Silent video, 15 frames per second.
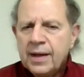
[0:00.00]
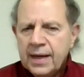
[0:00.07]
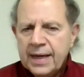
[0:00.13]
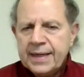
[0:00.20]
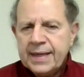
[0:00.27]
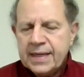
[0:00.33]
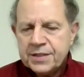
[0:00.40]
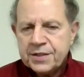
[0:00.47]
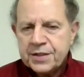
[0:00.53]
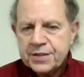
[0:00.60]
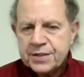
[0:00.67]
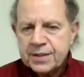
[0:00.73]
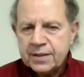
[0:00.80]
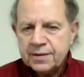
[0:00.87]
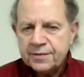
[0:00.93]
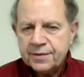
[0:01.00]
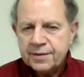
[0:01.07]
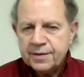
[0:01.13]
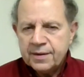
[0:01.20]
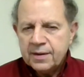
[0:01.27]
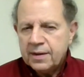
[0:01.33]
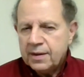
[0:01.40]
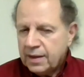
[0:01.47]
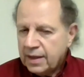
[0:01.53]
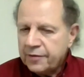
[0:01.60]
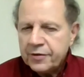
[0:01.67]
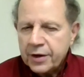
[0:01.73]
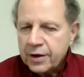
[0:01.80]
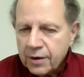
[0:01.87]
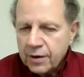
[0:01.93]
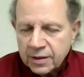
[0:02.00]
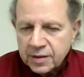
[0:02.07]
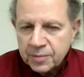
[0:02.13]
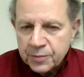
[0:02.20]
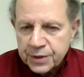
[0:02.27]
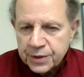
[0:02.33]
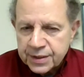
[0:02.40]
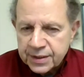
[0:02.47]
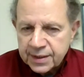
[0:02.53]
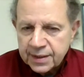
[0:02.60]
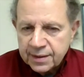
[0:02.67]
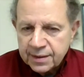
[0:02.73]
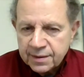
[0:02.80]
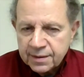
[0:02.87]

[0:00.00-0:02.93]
And ask yourself, if you called them recently,